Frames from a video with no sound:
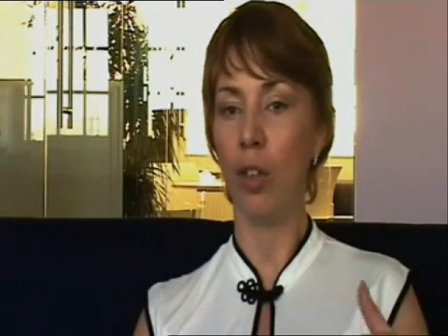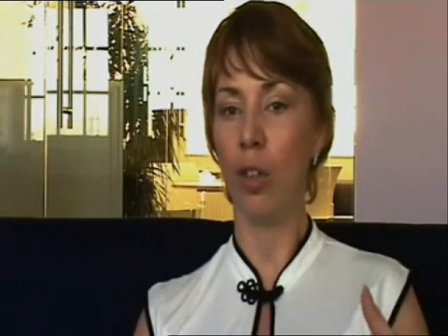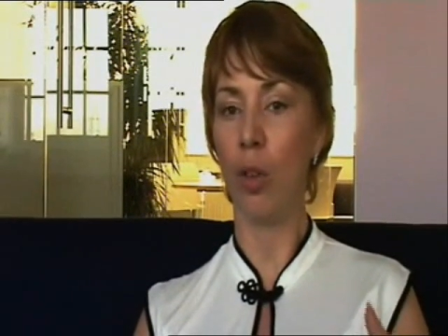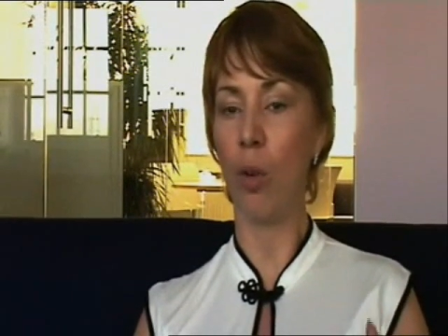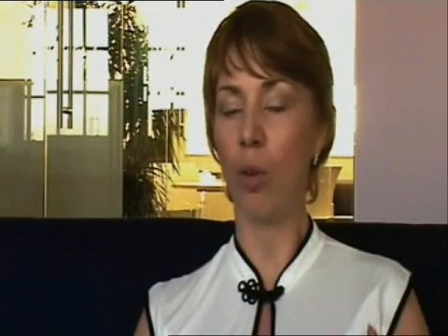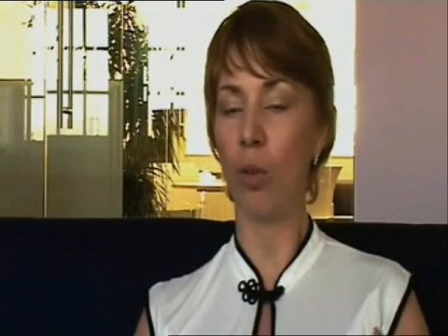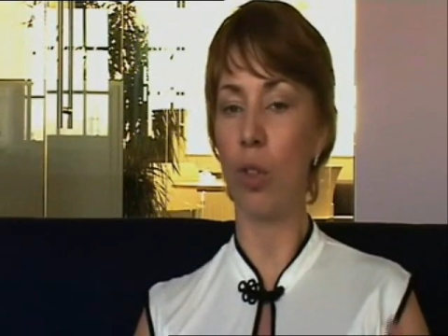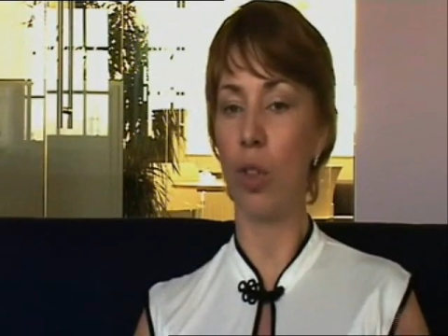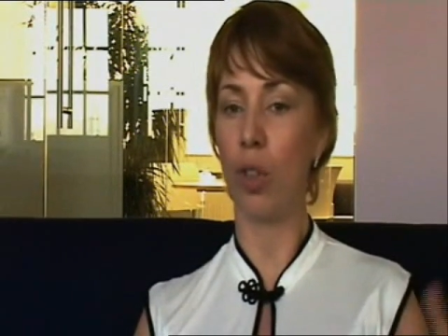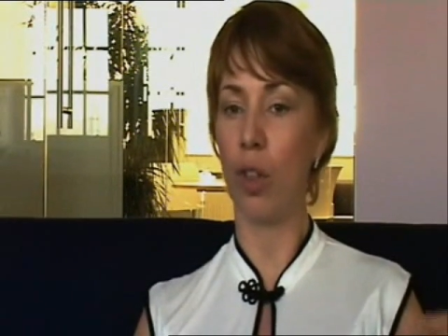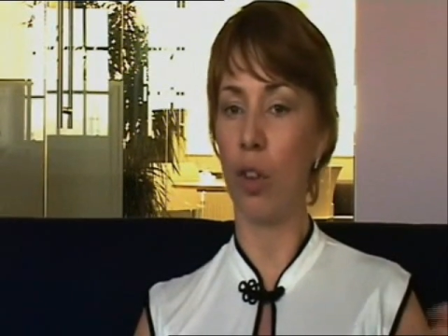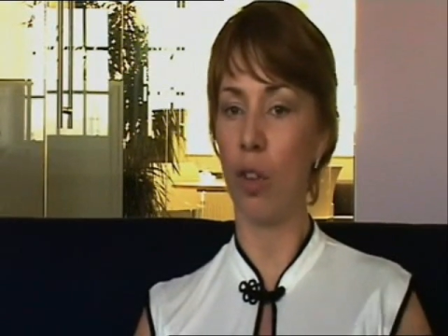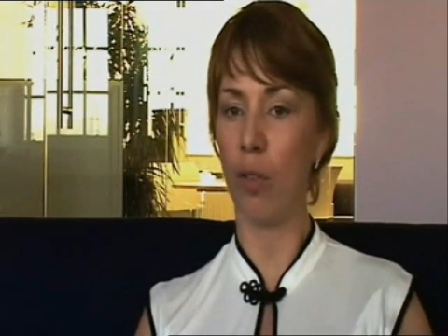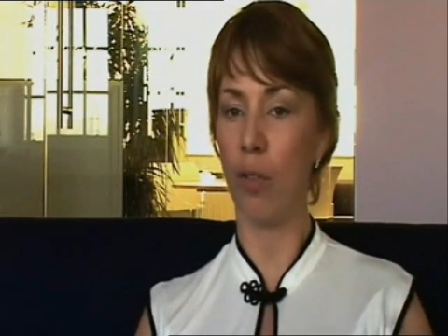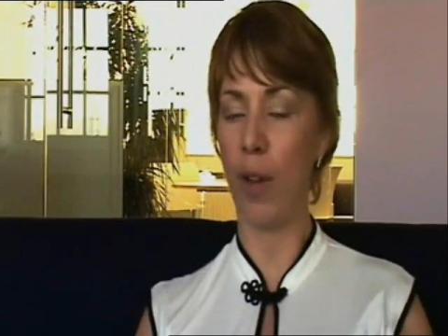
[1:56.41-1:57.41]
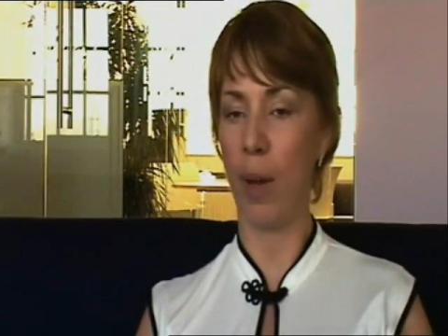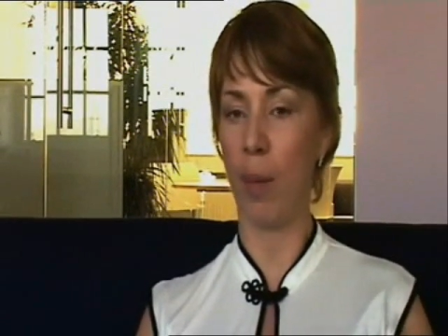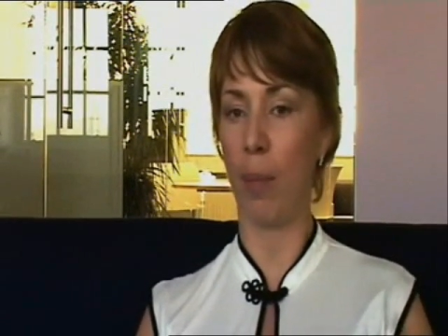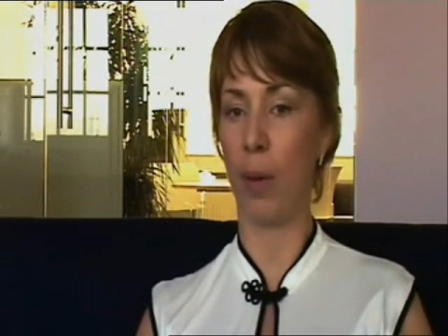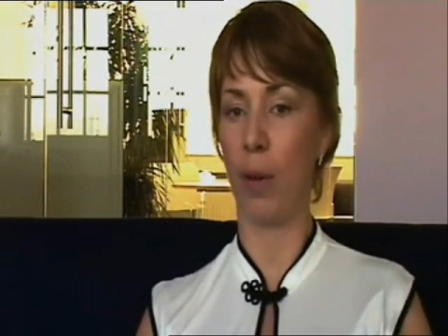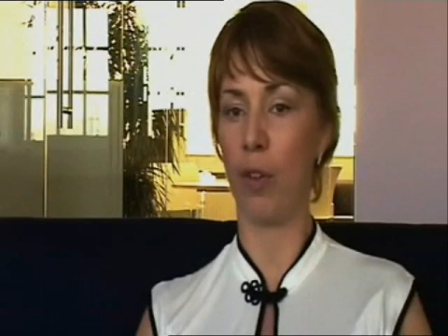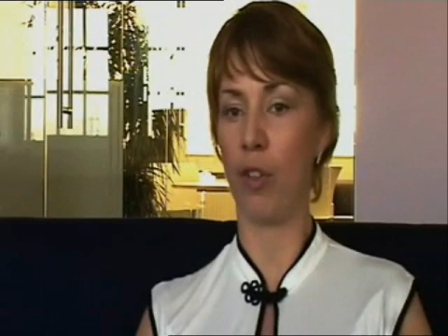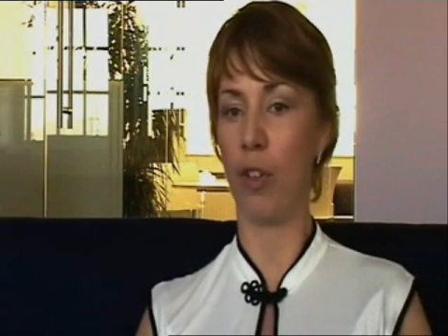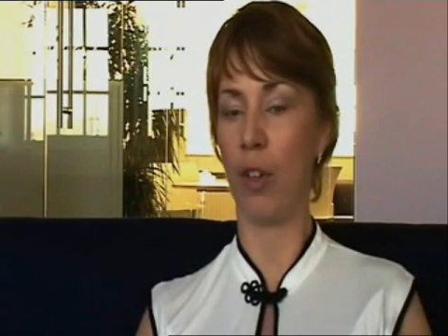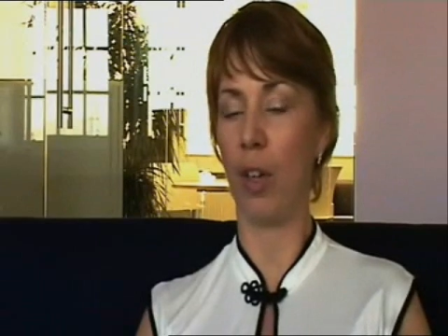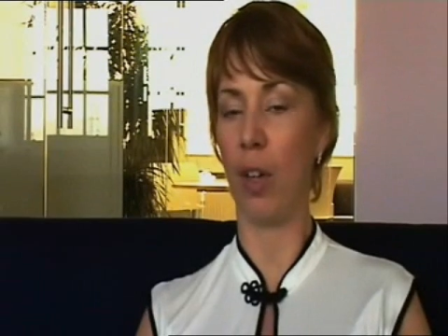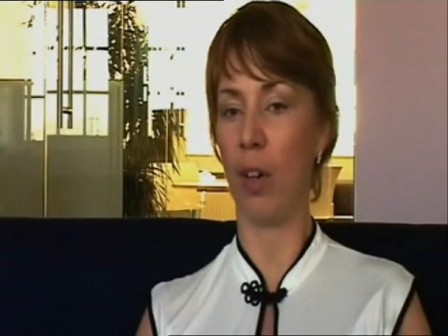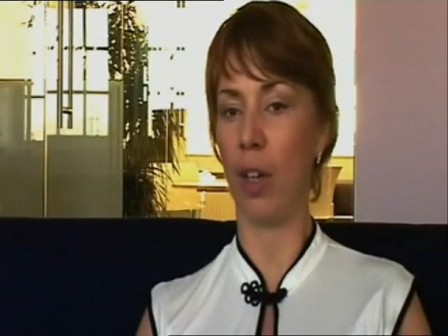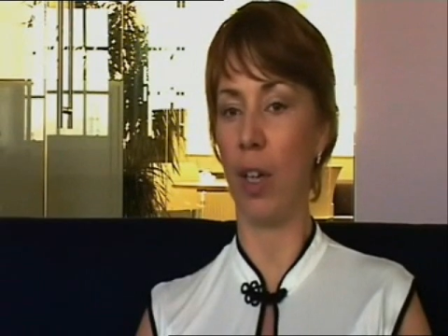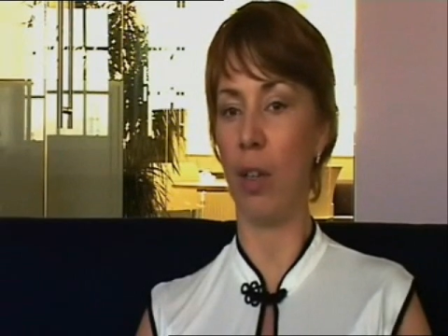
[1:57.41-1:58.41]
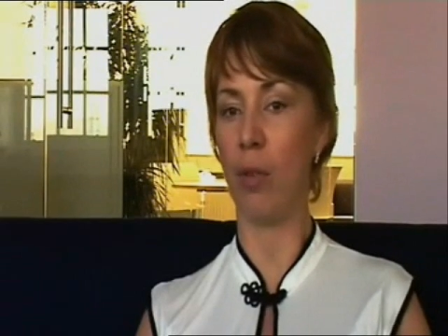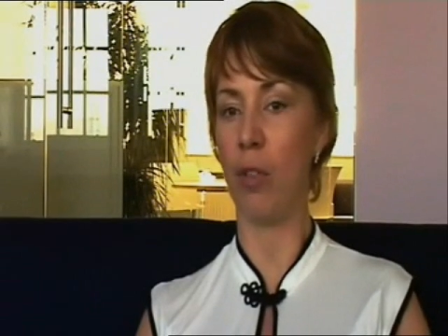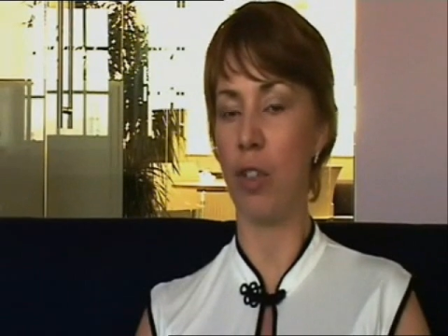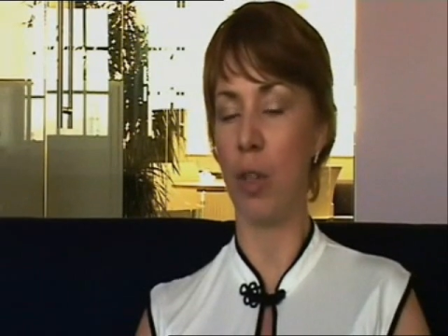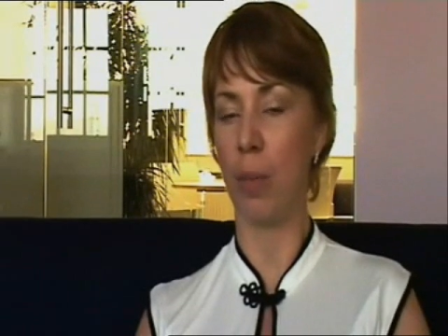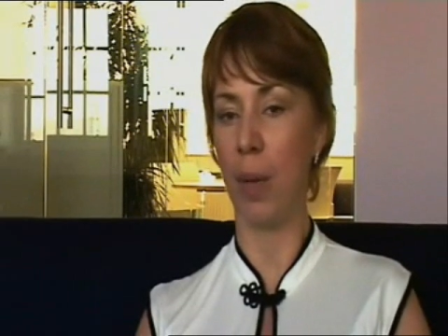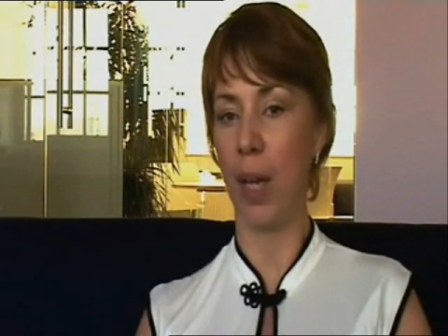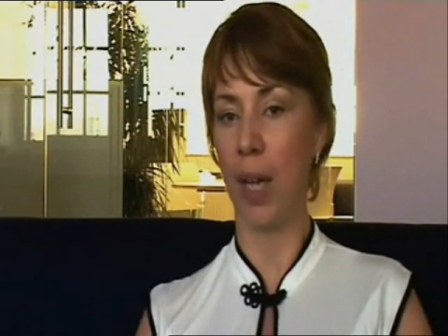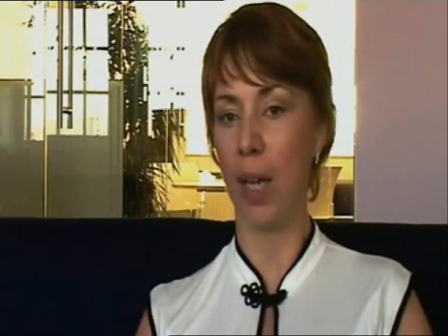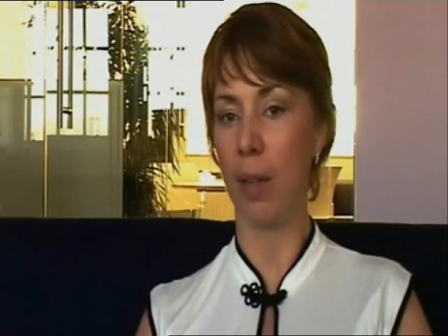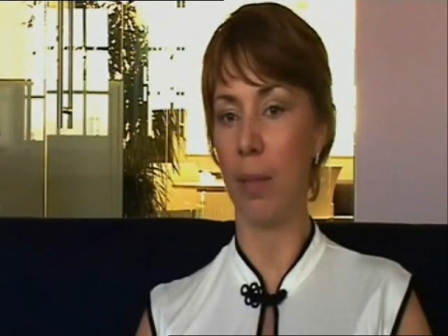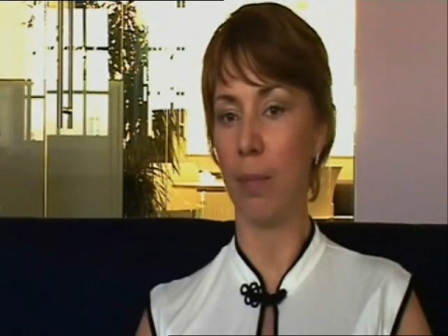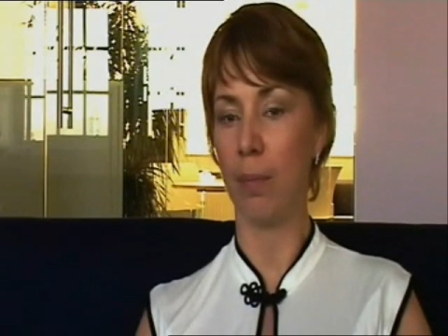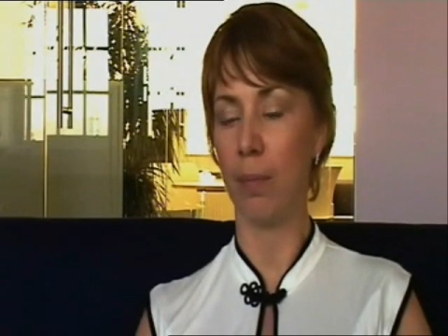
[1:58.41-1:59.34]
not the fat person that I used to be.